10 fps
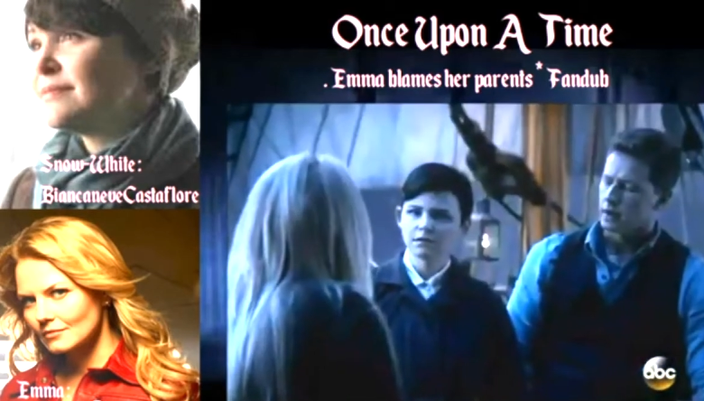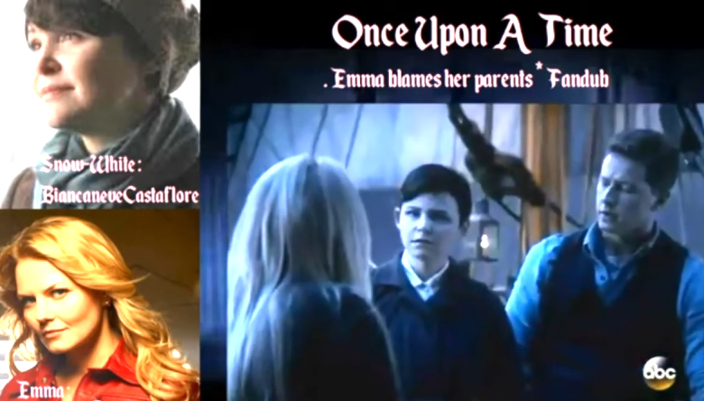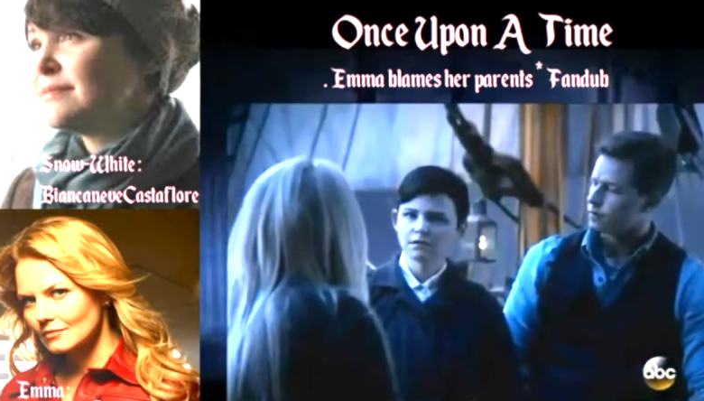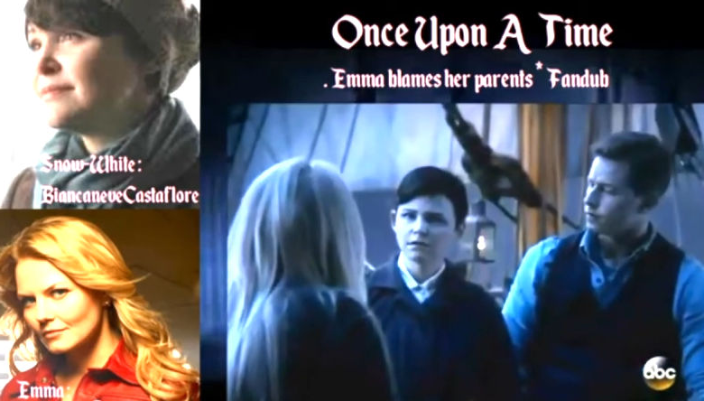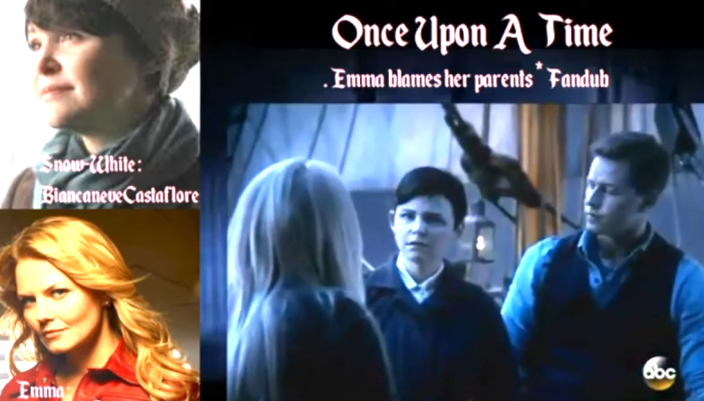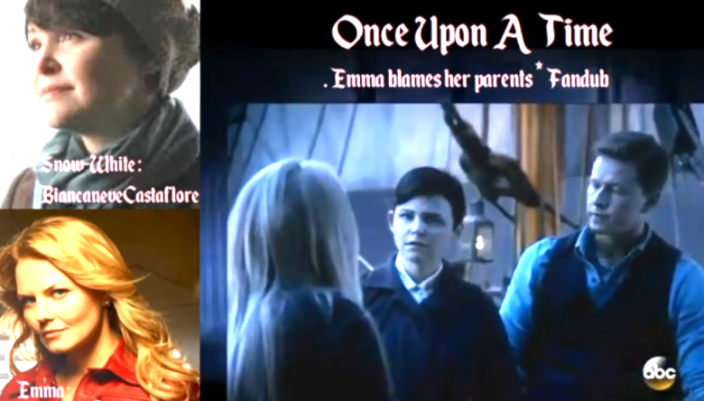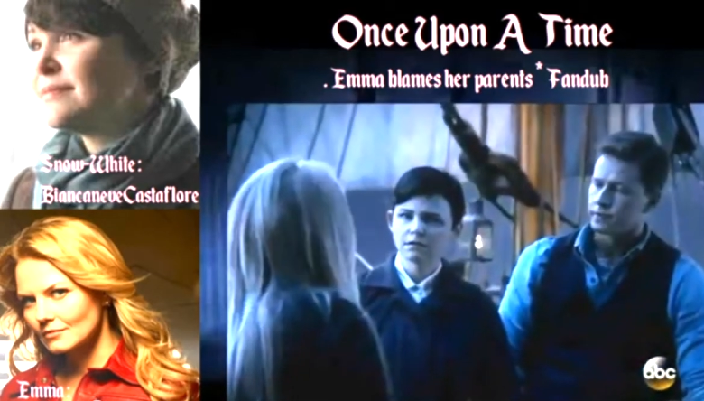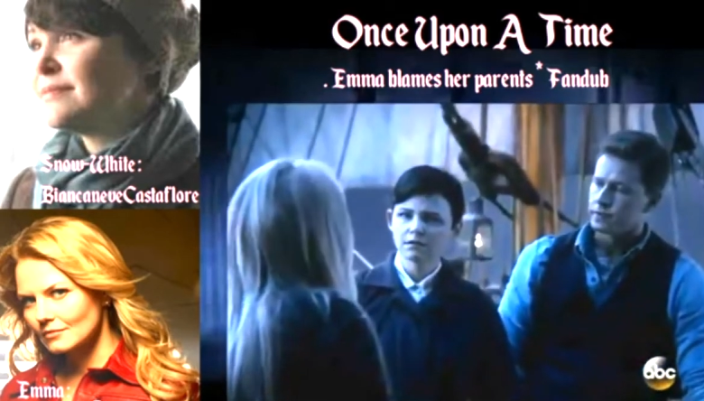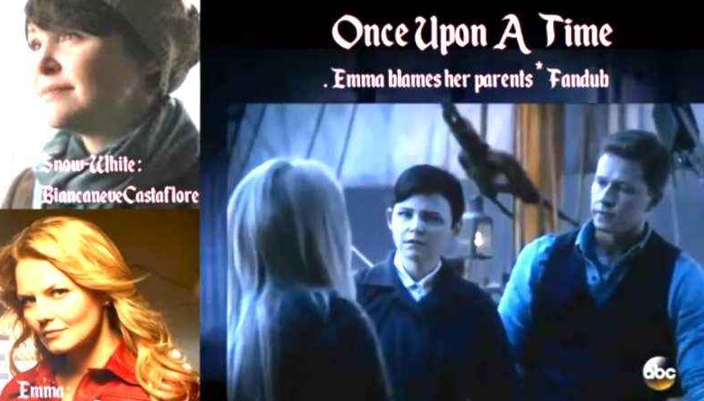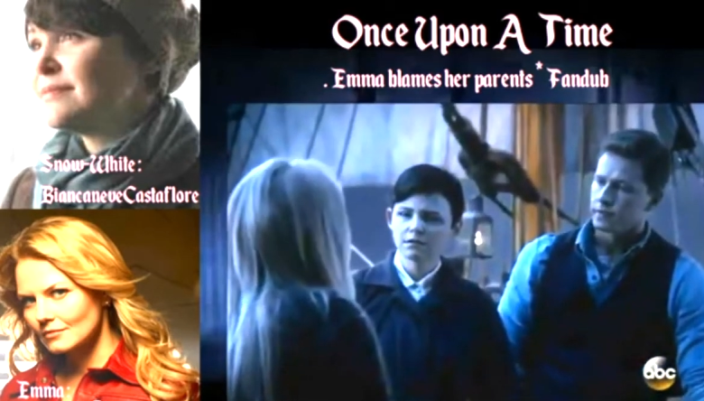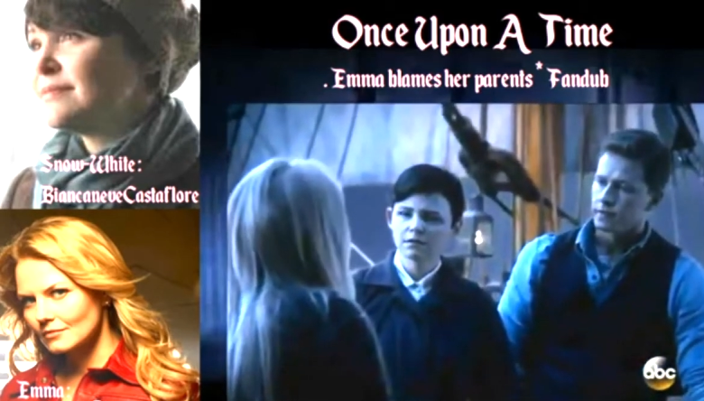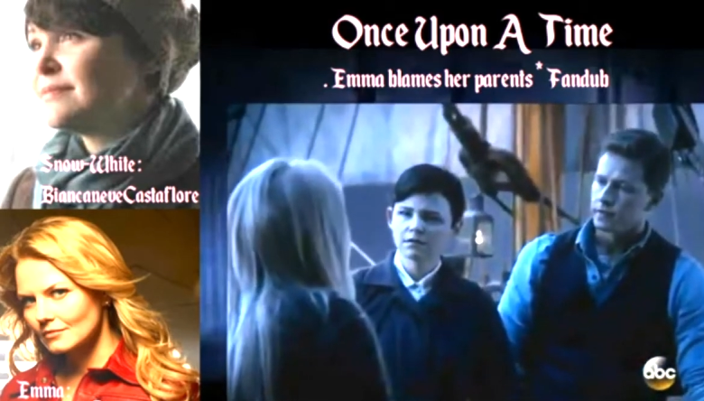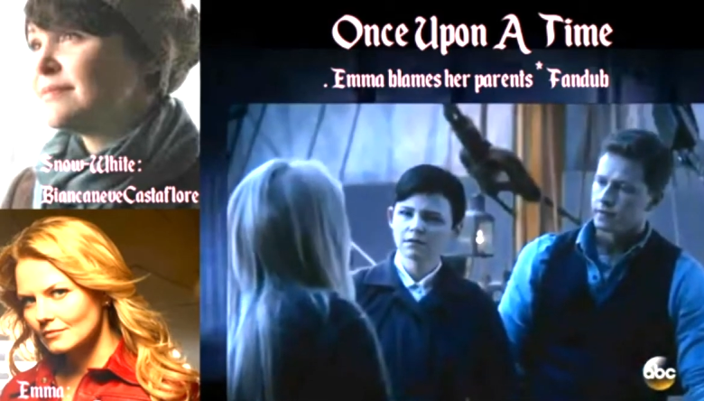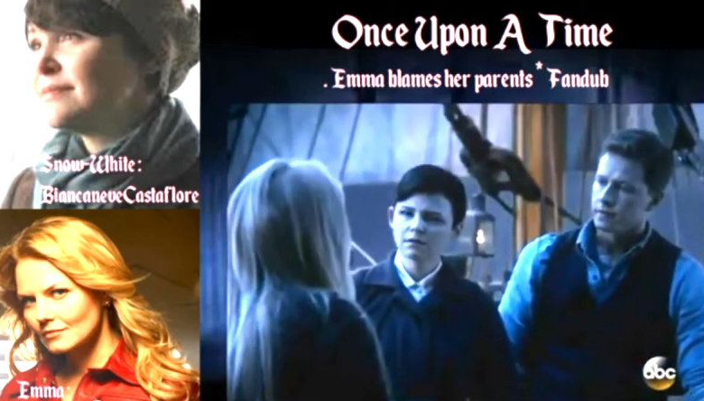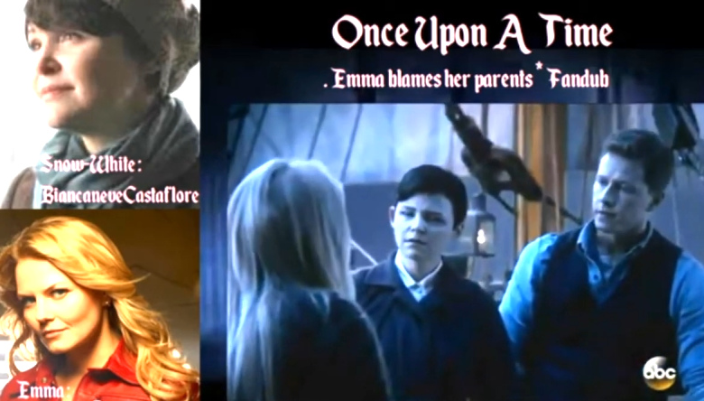Speaker 1: No.
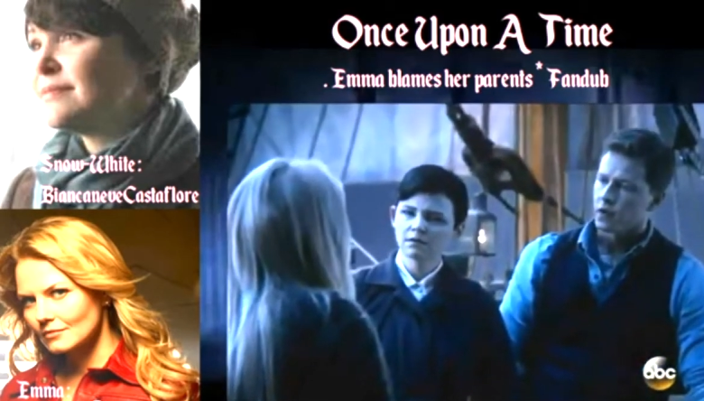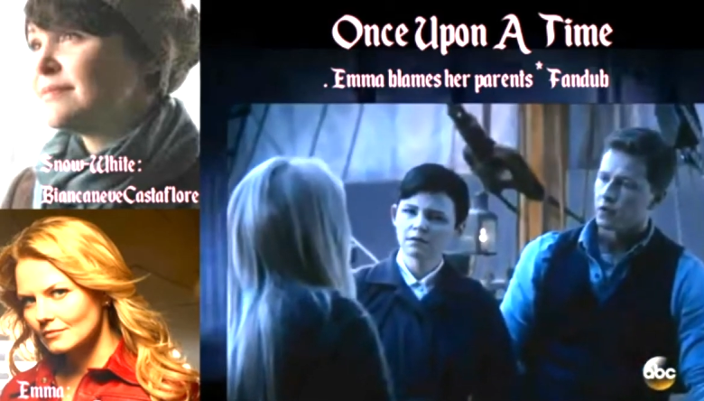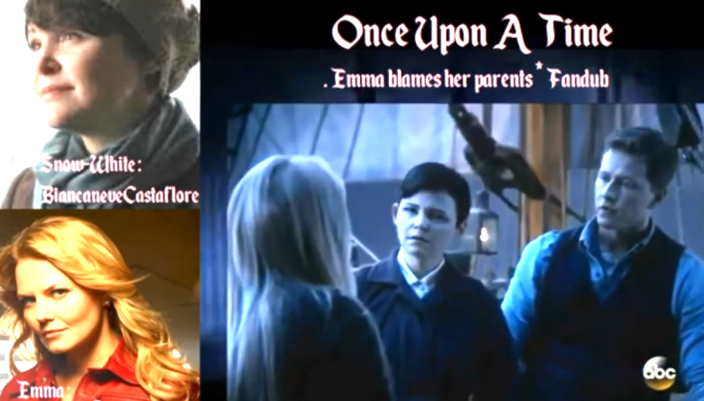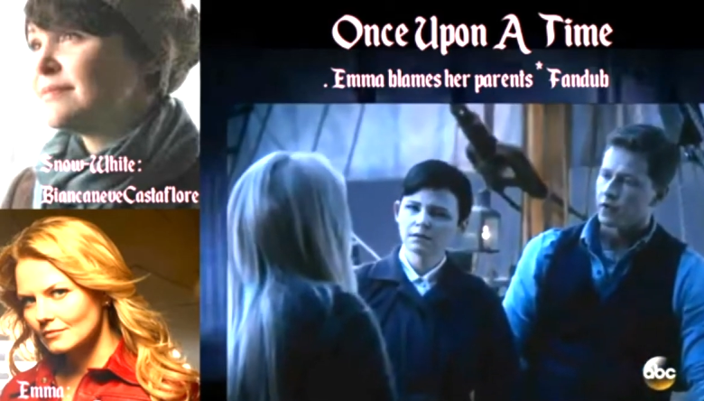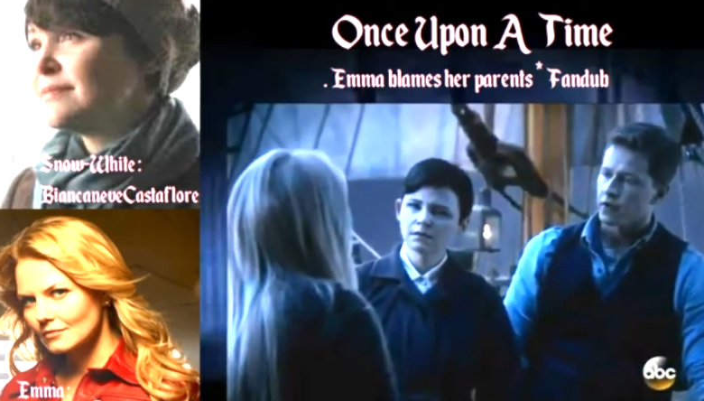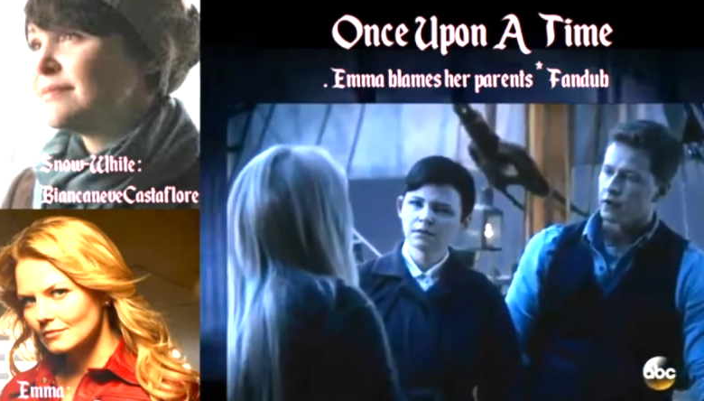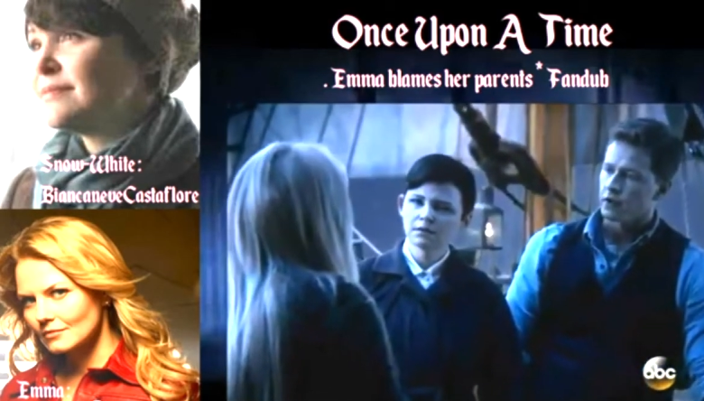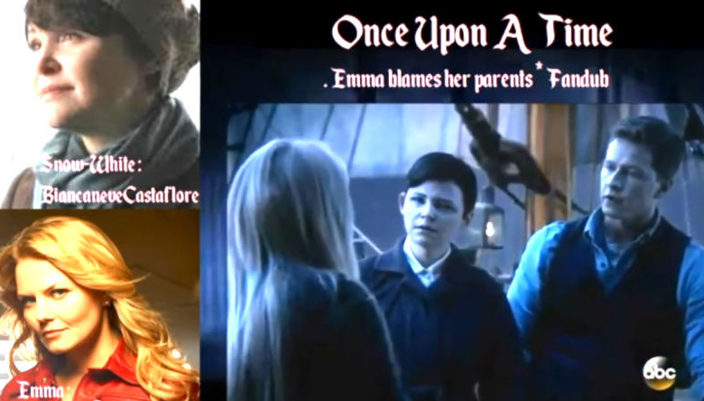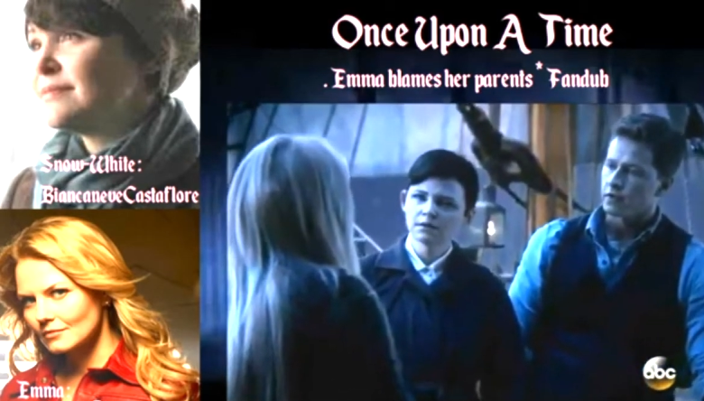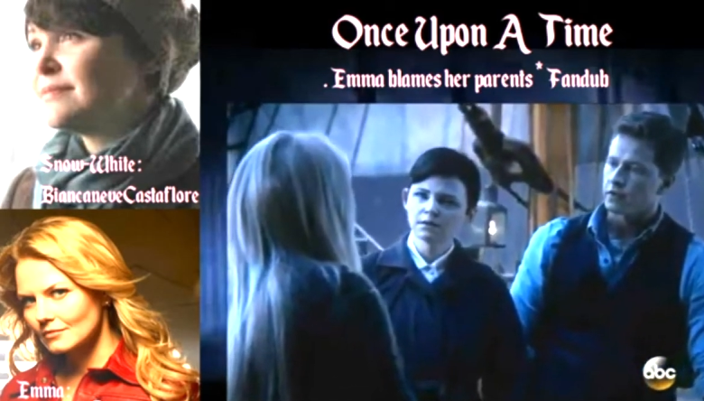No, we found you.